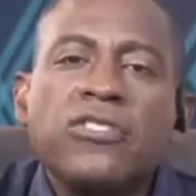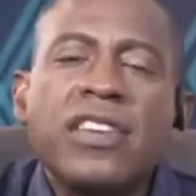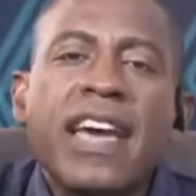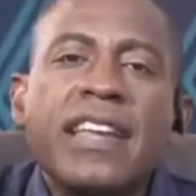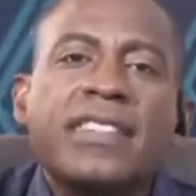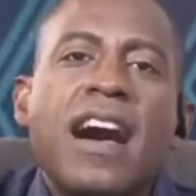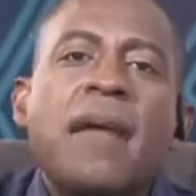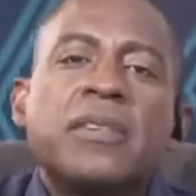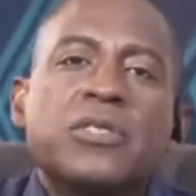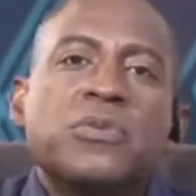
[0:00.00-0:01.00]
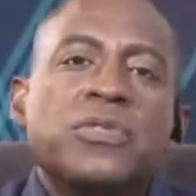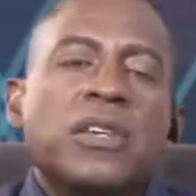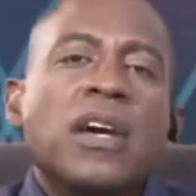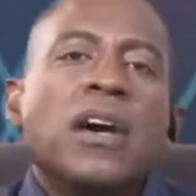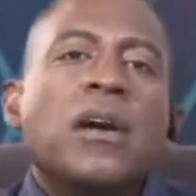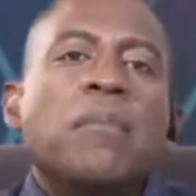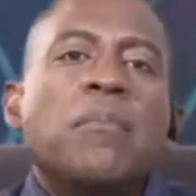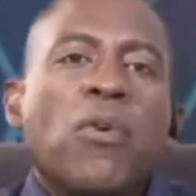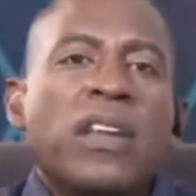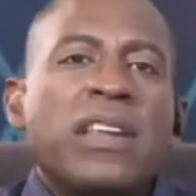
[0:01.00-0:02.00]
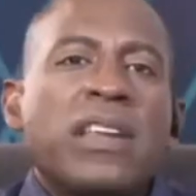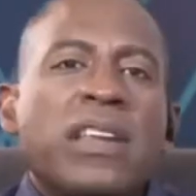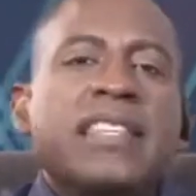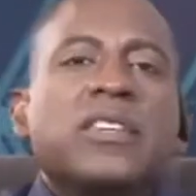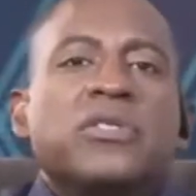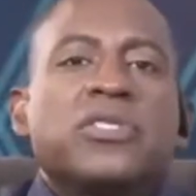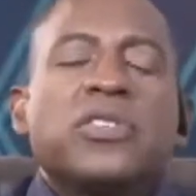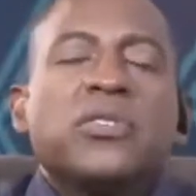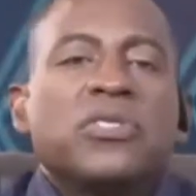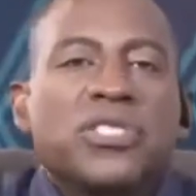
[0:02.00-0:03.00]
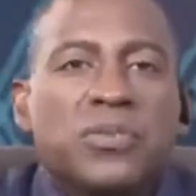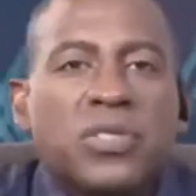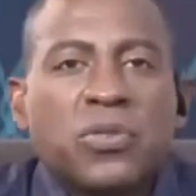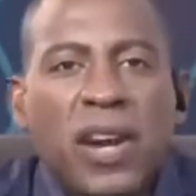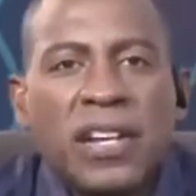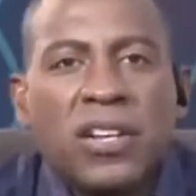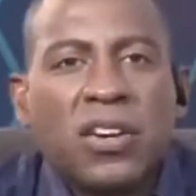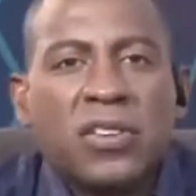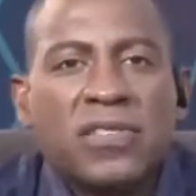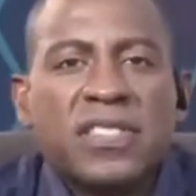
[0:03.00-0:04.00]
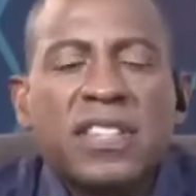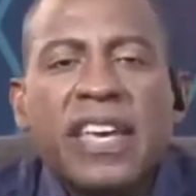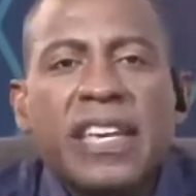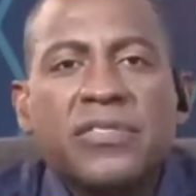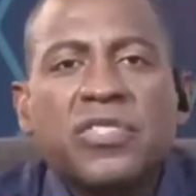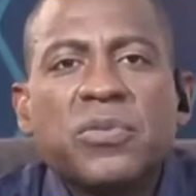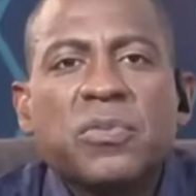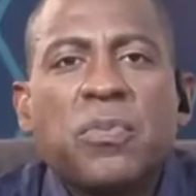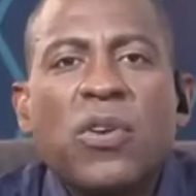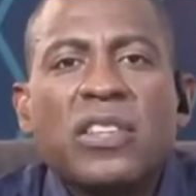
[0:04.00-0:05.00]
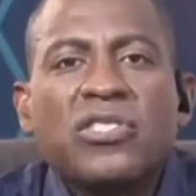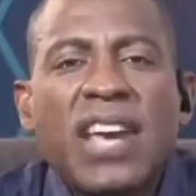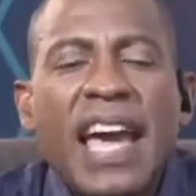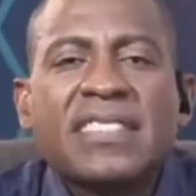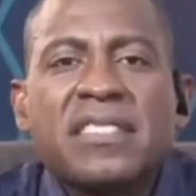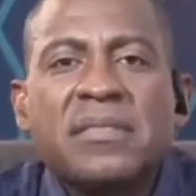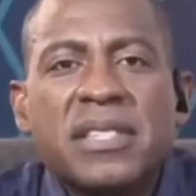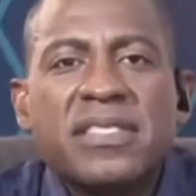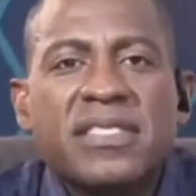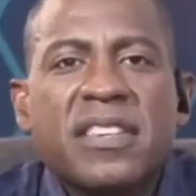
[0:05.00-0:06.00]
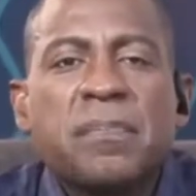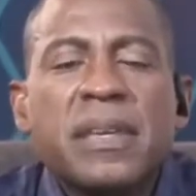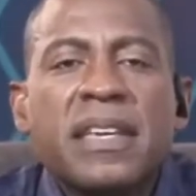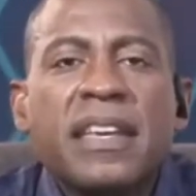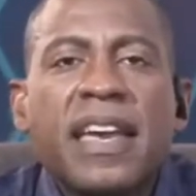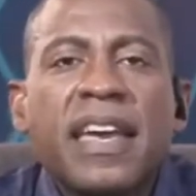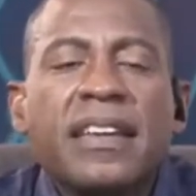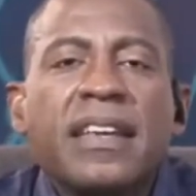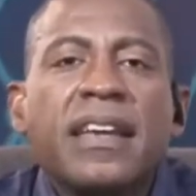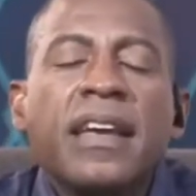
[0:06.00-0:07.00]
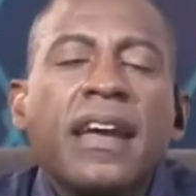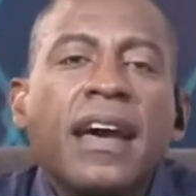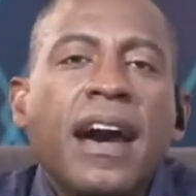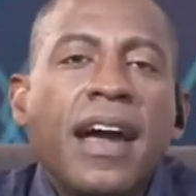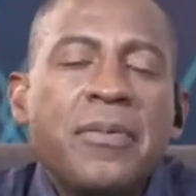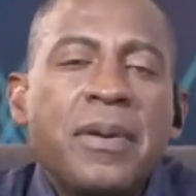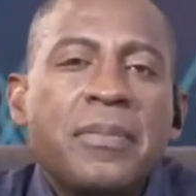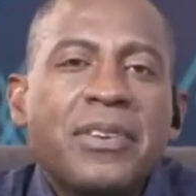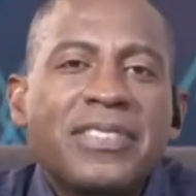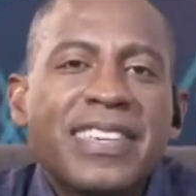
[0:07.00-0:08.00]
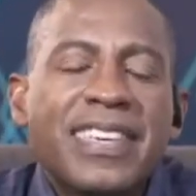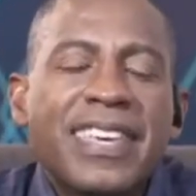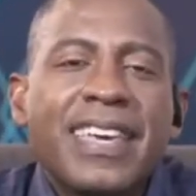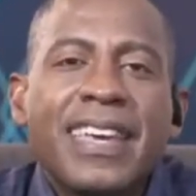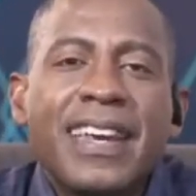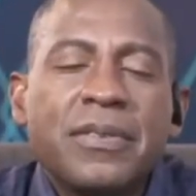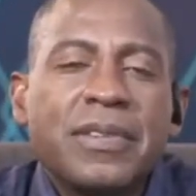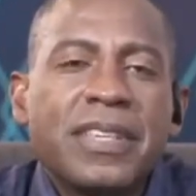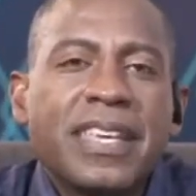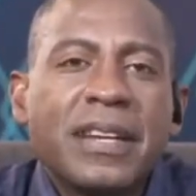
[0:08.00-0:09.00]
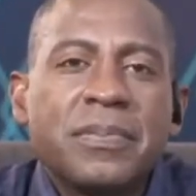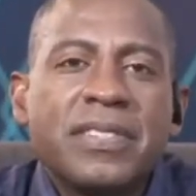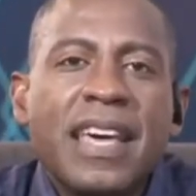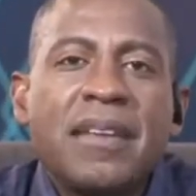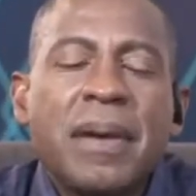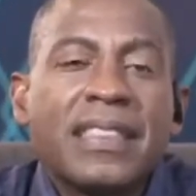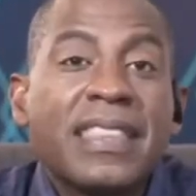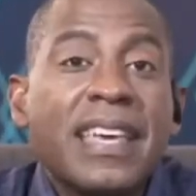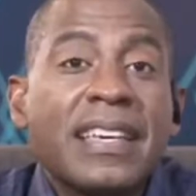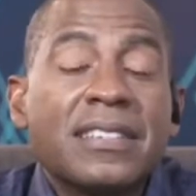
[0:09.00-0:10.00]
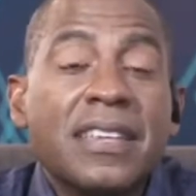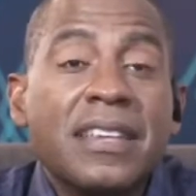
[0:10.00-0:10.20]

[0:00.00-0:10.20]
Jeanette Thomas, who was born in 1902 and she was the granddaughter of slaves. She was born in Jackson, Mississippi. And I remember as a kid, I'd get upset about things.